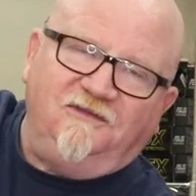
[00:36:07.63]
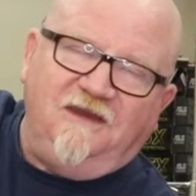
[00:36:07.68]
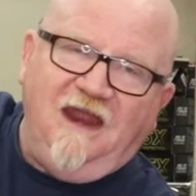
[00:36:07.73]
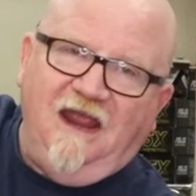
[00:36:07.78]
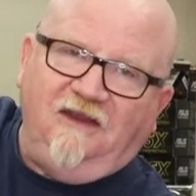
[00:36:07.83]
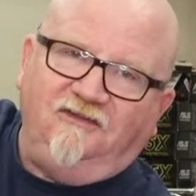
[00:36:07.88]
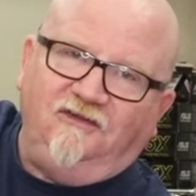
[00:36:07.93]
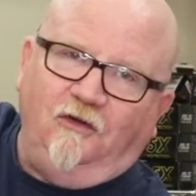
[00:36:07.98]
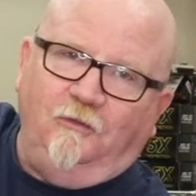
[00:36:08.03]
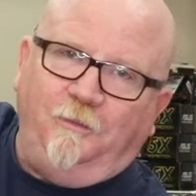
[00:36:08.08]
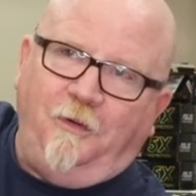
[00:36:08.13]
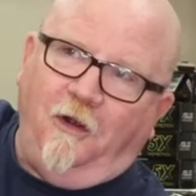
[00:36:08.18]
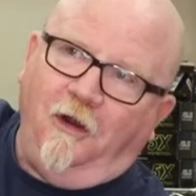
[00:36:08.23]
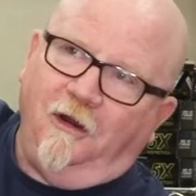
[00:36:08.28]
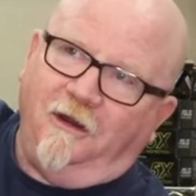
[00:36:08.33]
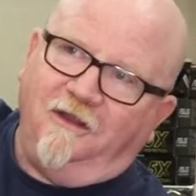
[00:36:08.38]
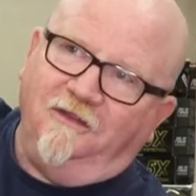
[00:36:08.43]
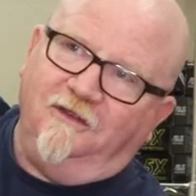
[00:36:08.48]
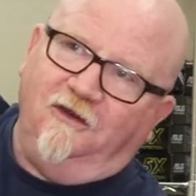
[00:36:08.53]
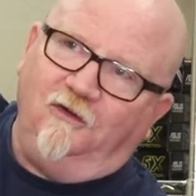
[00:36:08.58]
national
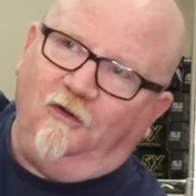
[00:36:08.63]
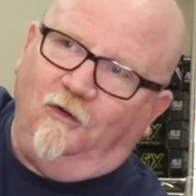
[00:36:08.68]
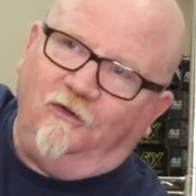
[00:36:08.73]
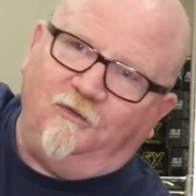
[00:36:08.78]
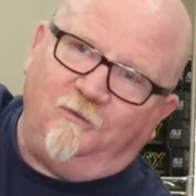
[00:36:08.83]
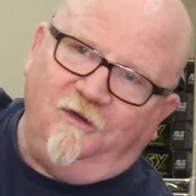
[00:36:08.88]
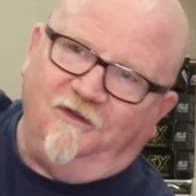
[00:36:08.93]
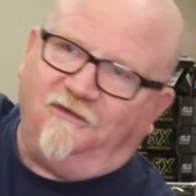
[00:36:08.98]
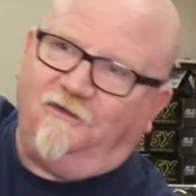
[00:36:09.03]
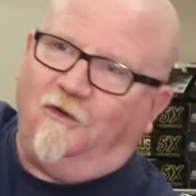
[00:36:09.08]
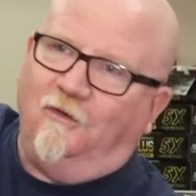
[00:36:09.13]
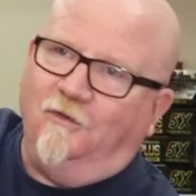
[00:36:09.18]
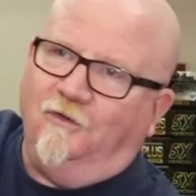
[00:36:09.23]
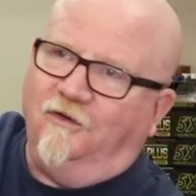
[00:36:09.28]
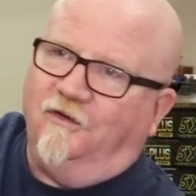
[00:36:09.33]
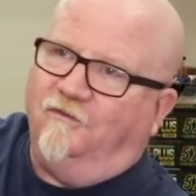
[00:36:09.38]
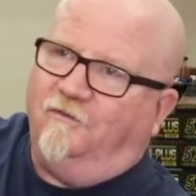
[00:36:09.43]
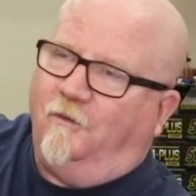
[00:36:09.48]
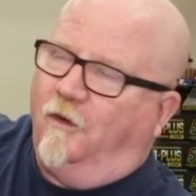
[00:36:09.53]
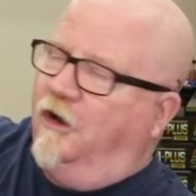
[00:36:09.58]
park in the northwest
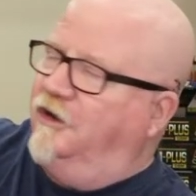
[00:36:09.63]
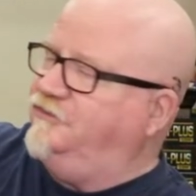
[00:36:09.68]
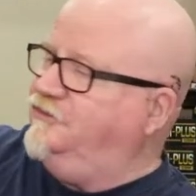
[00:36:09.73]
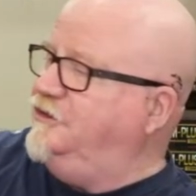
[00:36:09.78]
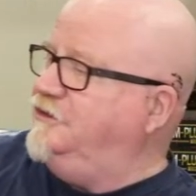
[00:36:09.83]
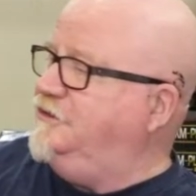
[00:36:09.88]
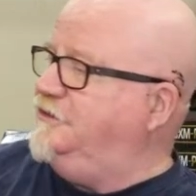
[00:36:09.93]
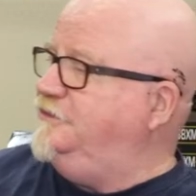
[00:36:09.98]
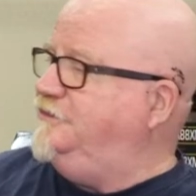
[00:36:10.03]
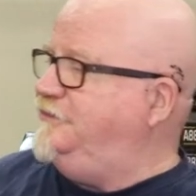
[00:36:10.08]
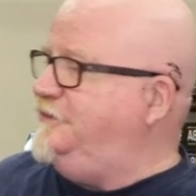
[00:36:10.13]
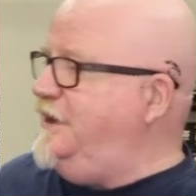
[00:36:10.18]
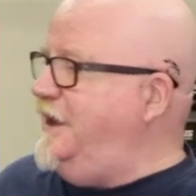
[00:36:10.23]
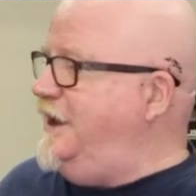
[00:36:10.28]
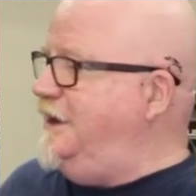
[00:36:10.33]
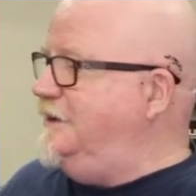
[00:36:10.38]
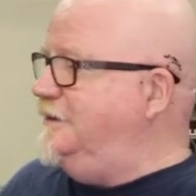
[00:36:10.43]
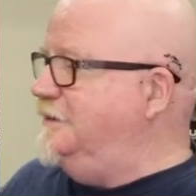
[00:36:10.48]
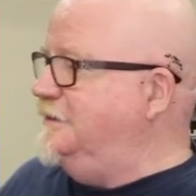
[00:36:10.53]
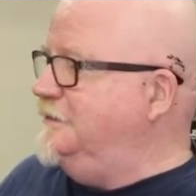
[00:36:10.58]
corner of Washington
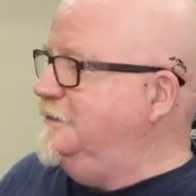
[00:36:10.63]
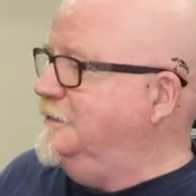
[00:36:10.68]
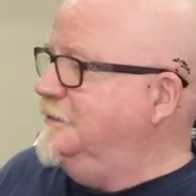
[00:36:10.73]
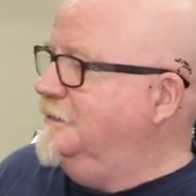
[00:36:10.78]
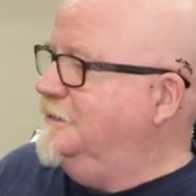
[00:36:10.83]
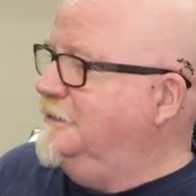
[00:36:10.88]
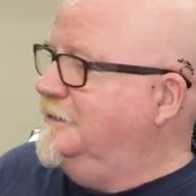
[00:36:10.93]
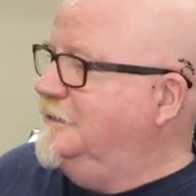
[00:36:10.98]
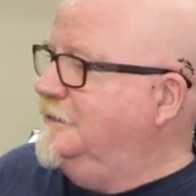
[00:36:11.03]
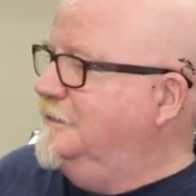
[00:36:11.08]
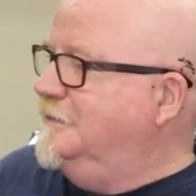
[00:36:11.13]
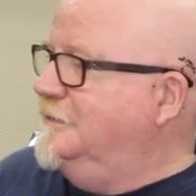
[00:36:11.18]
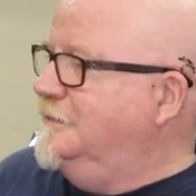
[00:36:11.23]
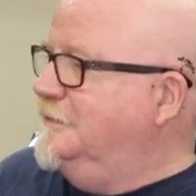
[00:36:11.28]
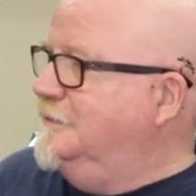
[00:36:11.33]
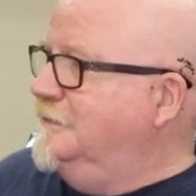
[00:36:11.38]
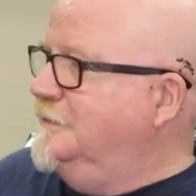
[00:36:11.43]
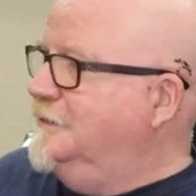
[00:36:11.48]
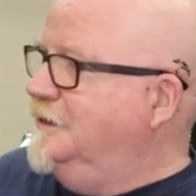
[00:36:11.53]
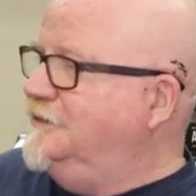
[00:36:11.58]
State?
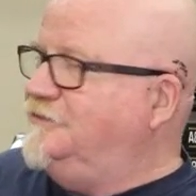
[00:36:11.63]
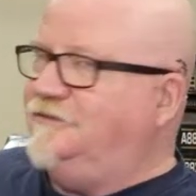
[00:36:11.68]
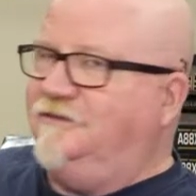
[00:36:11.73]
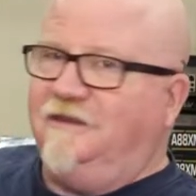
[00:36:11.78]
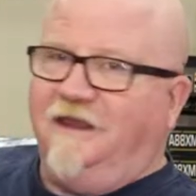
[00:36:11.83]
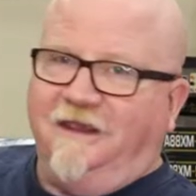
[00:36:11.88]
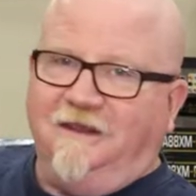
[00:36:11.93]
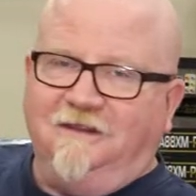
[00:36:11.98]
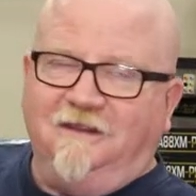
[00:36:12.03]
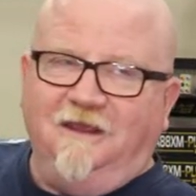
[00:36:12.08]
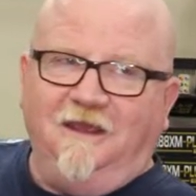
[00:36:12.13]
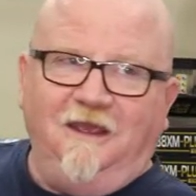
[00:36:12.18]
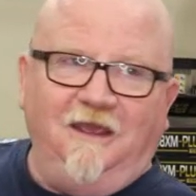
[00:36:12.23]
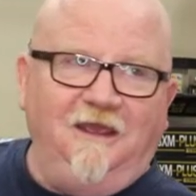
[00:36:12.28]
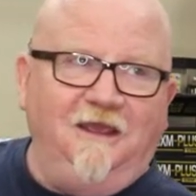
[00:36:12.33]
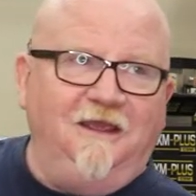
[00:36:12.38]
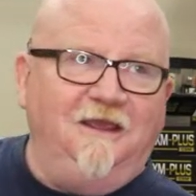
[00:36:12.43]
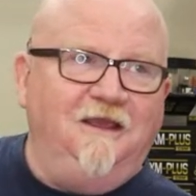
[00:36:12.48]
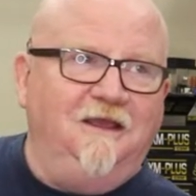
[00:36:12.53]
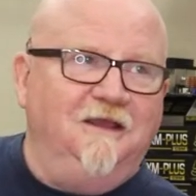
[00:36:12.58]
It's like
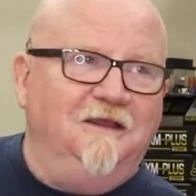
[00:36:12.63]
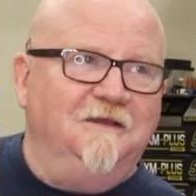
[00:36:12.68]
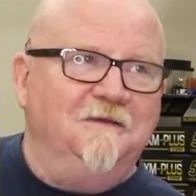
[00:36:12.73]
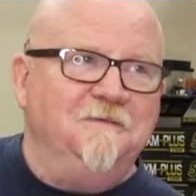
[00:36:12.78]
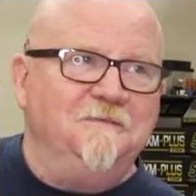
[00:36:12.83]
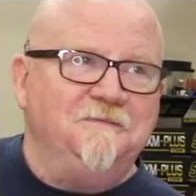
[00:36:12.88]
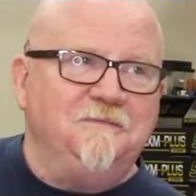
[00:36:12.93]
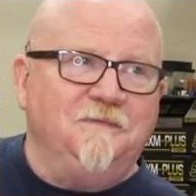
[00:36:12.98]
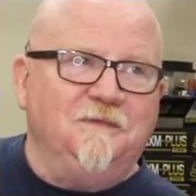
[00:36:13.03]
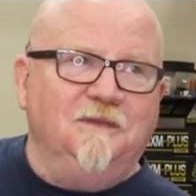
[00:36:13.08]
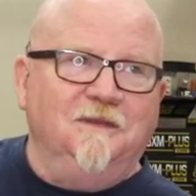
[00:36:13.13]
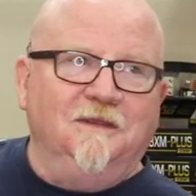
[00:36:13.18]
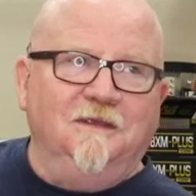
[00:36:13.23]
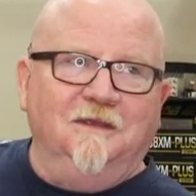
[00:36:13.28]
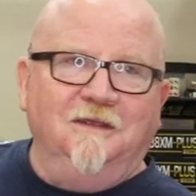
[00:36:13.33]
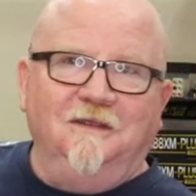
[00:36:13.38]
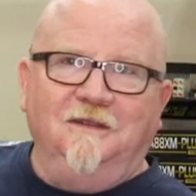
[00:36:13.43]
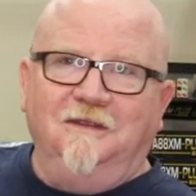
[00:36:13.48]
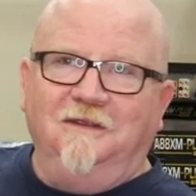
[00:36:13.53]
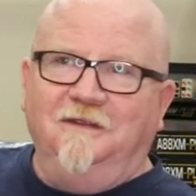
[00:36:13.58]
the
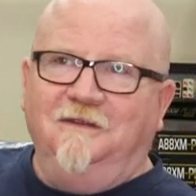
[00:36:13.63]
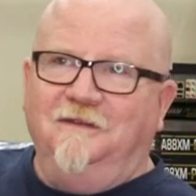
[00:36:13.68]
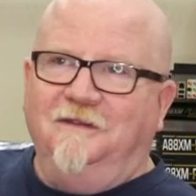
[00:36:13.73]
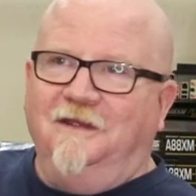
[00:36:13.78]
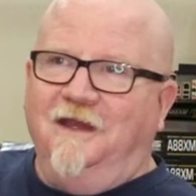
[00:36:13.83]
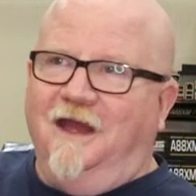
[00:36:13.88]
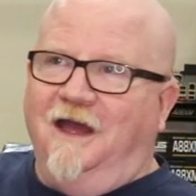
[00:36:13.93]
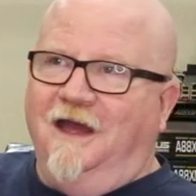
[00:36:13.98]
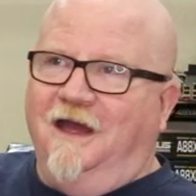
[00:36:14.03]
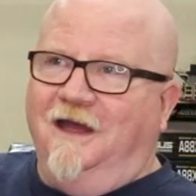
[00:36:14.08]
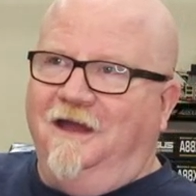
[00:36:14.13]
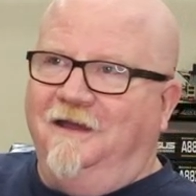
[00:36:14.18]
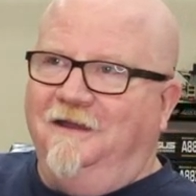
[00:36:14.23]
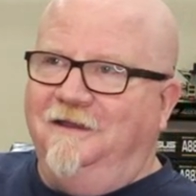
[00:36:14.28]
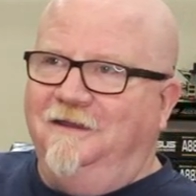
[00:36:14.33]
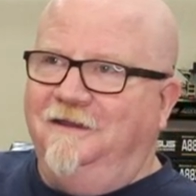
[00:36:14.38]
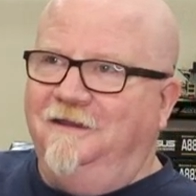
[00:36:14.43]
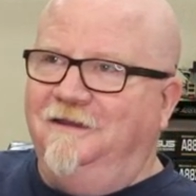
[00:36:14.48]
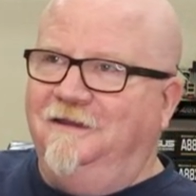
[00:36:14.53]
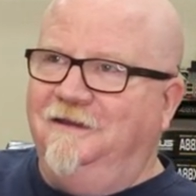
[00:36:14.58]
uh,
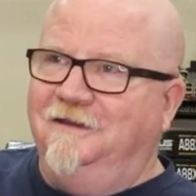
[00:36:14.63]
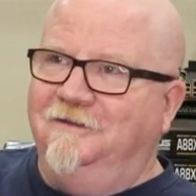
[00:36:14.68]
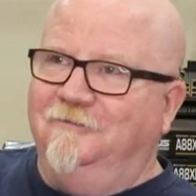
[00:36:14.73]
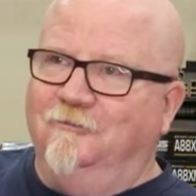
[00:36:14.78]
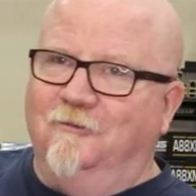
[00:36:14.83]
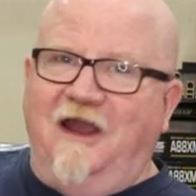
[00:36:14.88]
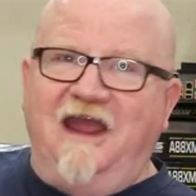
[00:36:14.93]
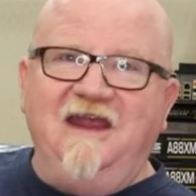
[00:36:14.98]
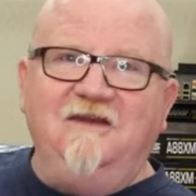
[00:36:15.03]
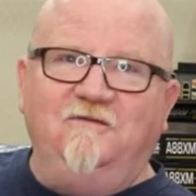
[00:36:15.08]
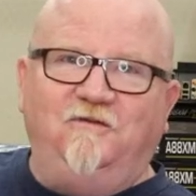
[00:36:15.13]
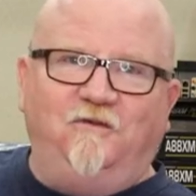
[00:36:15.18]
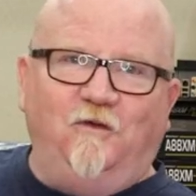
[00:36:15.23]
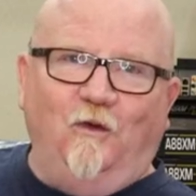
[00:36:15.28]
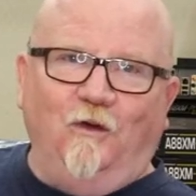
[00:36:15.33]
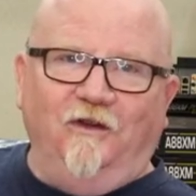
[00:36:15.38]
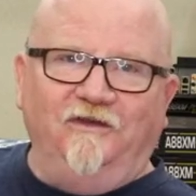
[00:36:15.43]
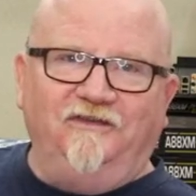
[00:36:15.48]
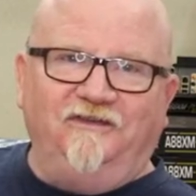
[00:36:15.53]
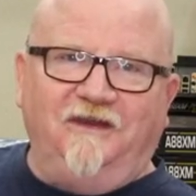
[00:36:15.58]

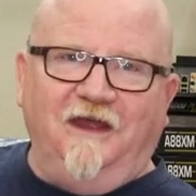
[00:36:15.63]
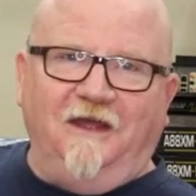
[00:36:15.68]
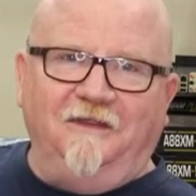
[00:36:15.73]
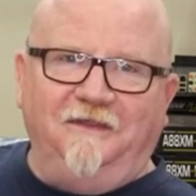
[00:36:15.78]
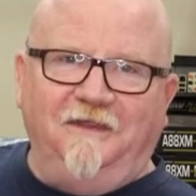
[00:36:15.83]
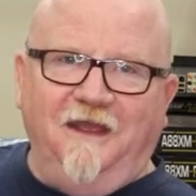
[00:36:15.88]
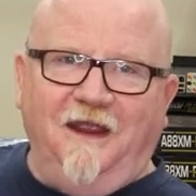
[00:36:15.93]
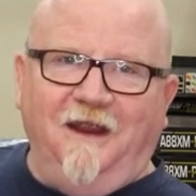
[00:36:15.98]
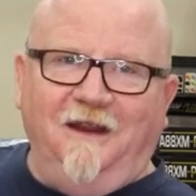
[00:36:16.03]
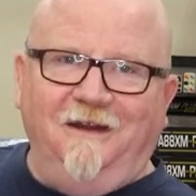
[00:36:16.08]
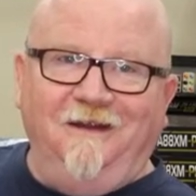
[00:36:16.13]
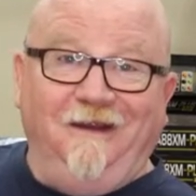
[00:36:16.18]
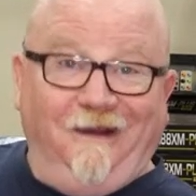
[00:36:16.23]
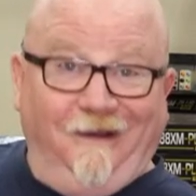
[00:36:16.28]
rainforest out there